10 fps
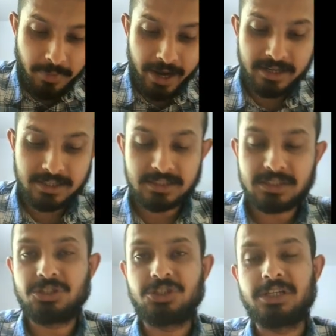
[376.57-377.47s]
minus
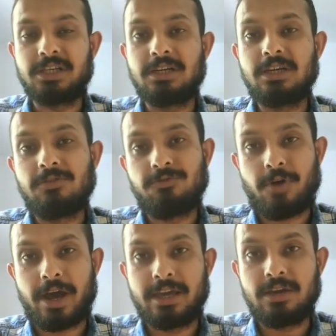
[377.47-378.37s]
j
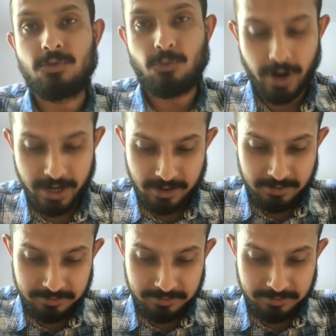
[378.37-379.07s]
phi 1.